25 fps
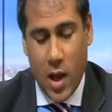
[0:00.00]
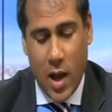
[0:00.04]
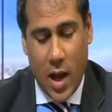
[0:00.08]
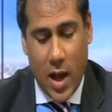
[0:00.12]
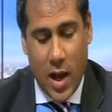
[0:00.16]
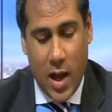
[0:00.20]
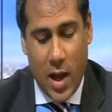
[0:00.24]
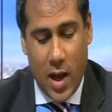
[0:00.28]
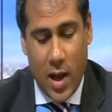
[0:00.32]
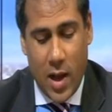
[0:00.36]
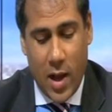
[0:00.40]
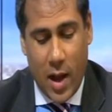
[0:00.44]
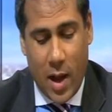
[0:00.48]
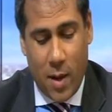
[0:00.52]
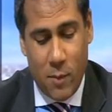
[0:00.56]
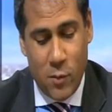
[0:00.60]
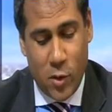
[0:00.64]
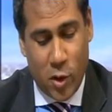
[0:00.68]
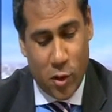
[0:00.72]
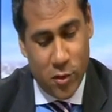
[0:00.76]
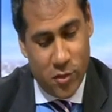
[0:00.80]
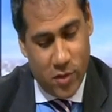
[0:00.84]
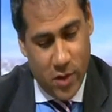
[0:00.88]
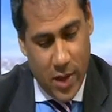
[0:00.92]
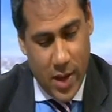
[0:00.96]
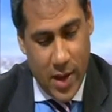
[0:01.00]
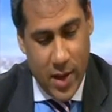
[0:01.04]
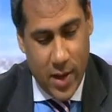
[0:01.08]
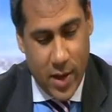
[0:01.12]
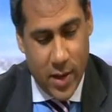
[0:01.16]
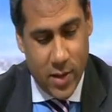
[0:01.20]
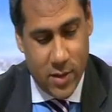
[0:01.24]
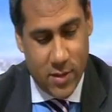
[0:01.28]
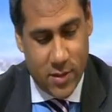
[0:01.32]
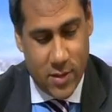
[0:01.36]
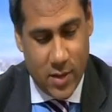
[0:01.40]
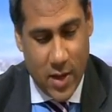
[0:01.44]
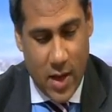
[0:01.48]
I'm not saying
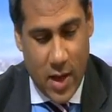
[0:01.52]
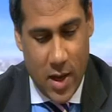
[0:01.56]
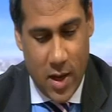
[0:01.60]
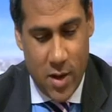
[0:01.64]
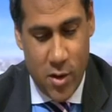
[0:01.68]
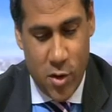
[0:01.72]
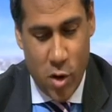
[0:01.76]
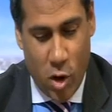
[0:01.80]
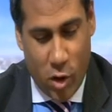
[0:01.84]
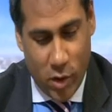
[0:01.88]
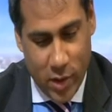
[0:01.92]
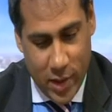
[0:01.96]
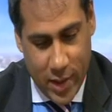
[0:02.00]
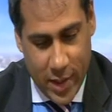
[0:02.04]
it's not